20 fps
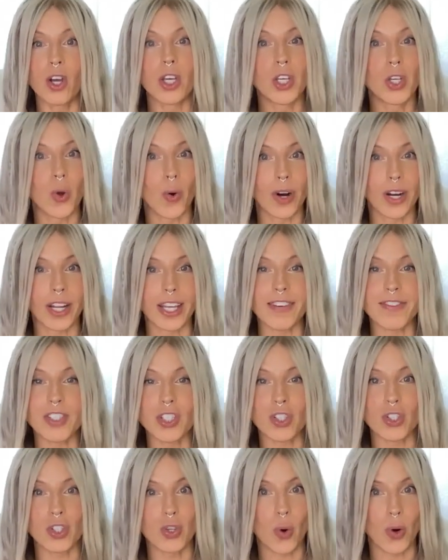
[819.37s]
your
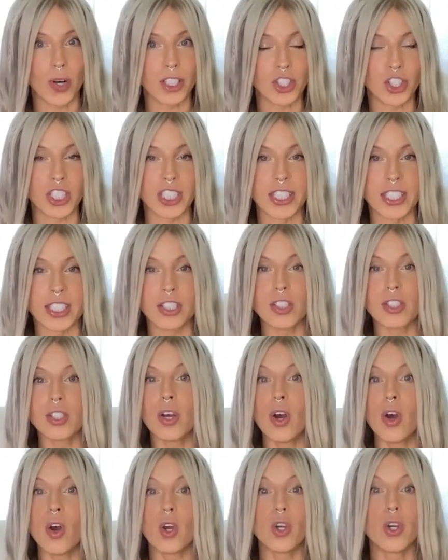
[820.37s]
gifts, your genius,
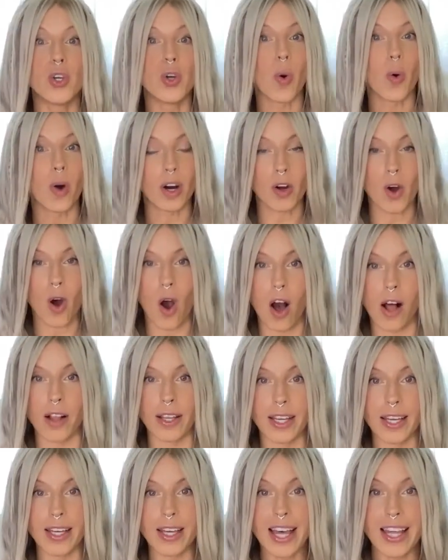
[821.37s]
your
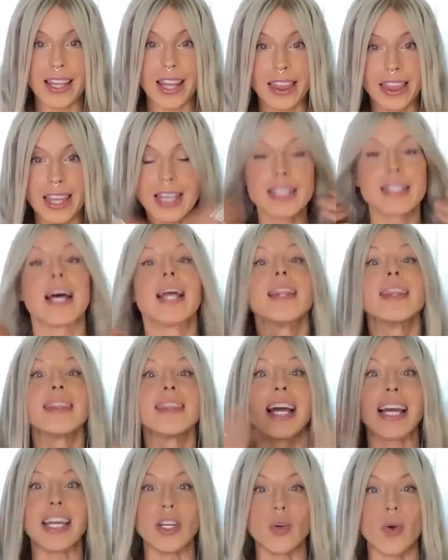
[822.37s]
calling, the things that
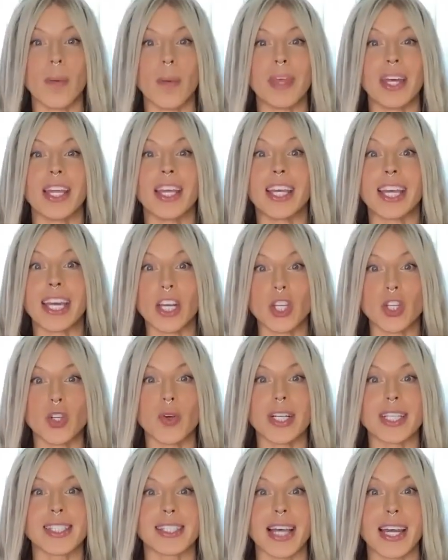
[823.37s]
light you up, that get you
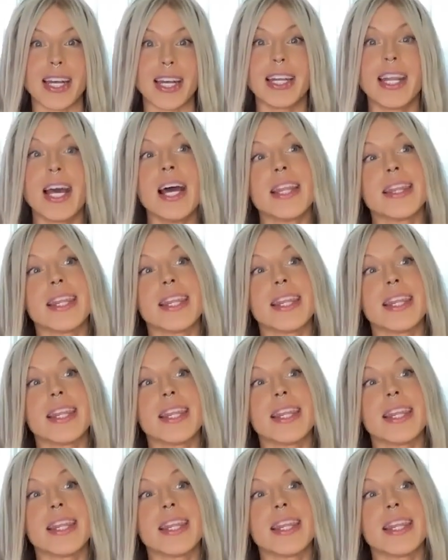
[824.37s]
excited,